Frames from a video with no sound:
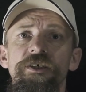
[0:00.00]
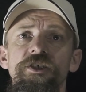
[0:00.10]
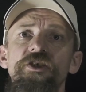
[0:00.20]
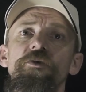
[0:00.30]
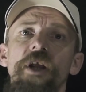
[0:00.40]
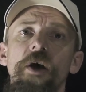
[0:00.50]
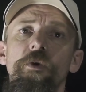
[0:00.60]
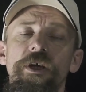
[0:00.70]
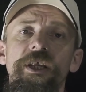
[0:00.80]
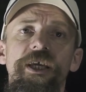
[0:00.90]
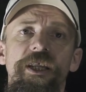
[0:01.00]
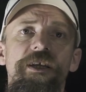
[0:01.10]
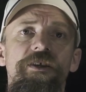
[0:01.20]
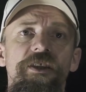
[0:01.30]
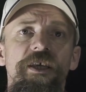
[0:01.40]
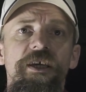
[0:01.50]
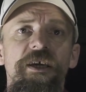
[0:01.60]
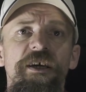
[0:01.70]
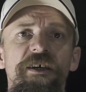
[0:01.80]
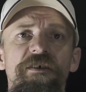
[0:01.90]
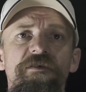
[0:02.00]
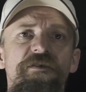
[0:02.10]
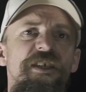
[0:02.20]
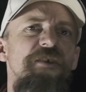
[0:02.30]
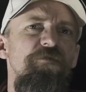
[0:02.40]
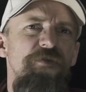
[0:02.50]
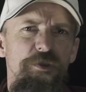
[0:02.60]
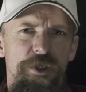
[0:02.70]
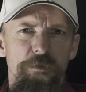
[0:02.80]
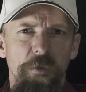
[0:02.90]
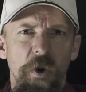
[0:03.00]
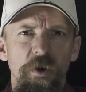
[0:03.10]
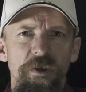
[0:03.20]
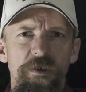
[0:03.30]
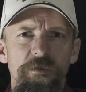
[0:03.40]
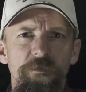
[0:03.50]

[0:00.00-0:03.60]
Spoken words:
So now we're going to get into the confusing part.